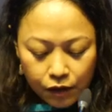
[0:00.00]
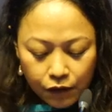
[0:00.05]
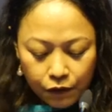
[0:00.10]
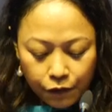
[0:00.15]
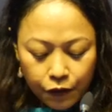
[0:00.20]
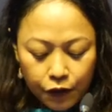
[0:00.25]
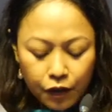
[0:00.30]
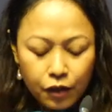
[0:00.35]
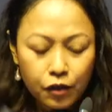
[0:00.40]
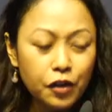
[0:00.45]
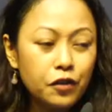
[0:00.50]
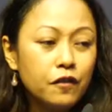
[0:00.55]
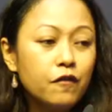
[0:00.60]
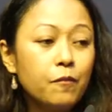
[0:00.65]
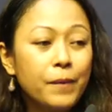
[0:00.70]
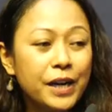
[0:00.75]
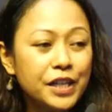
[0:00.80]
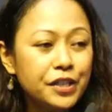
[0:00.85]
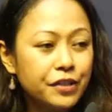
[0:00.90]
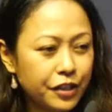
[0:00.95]
For a lot
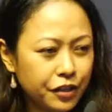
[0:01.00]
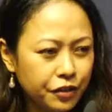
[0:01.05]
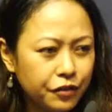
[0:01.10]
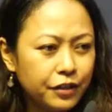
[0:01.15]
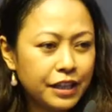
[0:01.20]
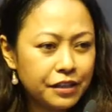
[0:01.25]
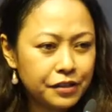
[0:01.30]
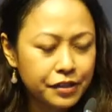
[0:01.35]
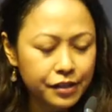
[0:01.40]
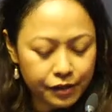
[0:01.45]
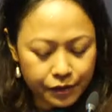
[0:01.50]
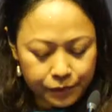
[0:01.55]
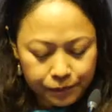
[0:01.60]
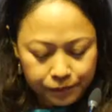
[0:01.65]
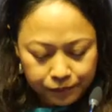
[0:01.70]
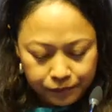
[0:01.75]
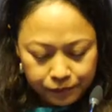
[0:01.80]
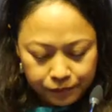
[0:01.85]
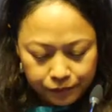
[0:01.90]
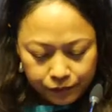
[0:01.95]
of my generation,